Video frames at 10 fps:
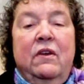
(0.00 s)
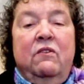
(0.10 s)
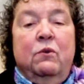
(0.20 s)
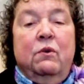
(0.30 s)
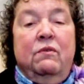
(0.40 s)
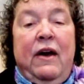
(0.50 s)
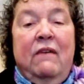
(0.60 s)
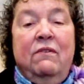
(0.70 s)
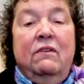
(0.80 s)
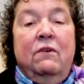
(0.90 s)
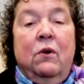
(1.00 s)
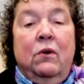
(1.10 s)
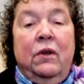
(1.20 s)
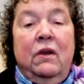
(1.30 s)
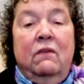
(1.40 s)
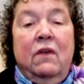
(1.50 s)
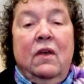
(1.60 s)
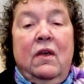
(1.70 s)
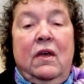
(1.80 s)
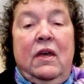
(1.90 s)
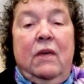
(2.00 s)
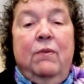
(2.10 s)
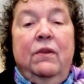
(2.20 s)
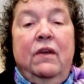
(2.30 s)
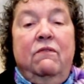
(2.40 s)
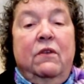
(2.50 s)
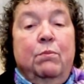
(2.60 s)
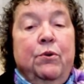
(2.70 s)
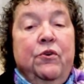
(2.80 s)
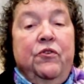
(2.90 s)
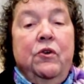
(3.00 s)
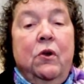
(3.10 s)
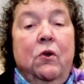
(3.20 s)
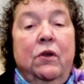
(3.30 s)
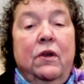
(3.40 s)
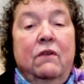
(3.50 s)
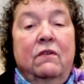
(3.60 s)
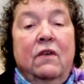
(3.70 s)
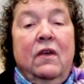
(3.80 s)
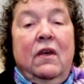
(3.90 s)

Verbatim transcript: is a revival of holiness. He believed that personal holiness